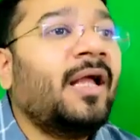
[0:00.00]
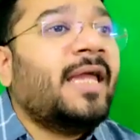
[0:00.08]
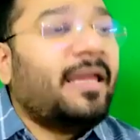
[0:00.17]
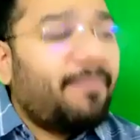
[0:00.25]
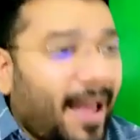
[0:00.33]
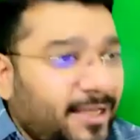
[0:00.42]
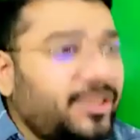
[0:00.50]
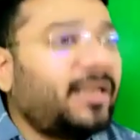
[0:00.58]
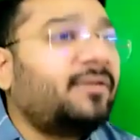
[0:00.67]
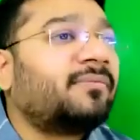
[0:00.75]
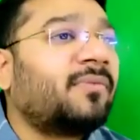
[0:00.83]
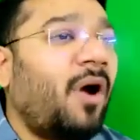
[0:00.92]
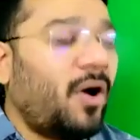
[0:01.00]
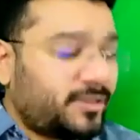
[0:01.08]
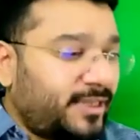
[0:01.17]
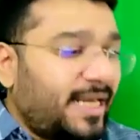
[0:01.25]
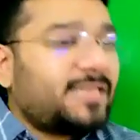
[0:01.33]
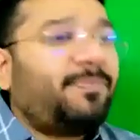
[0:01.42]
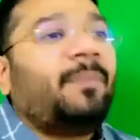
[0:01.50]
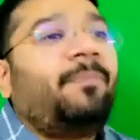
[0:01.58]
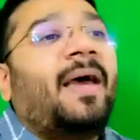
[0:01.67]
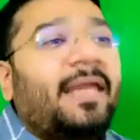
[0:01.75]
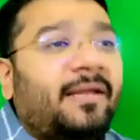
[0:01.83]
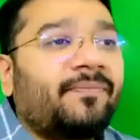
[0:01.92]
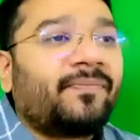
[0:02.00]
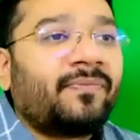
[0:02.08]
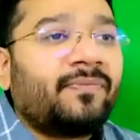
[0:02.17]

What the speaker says: Imagine Australia is preparing